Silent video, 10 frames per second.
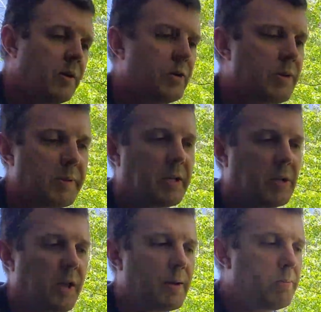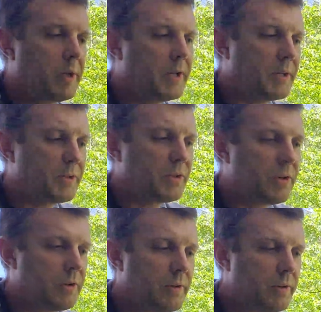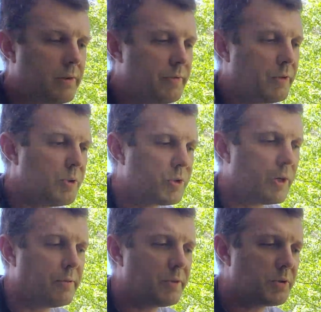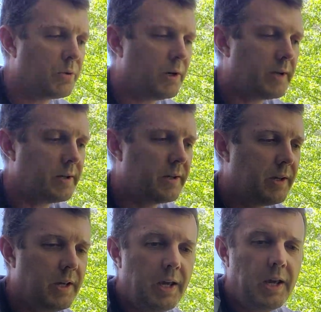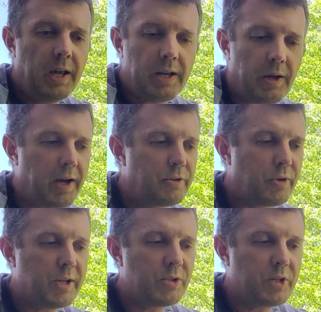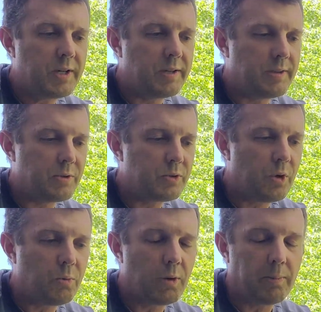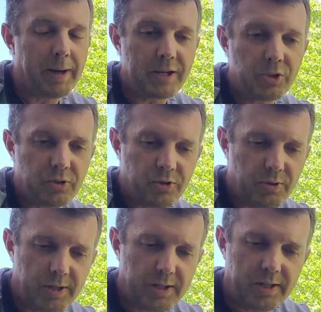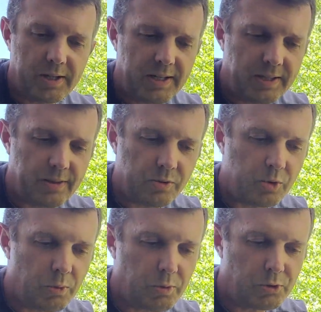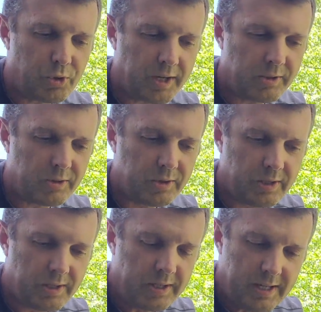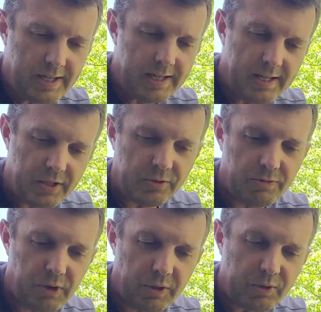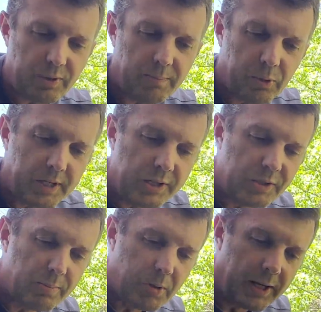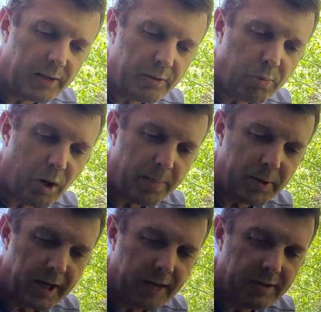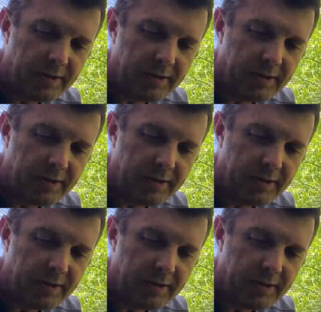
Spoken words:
You can make a lot of plants for yourself this way. Now hydrangea, there's no real magic to it. There's no real tricks. It's a very simple and easy plant to propagate.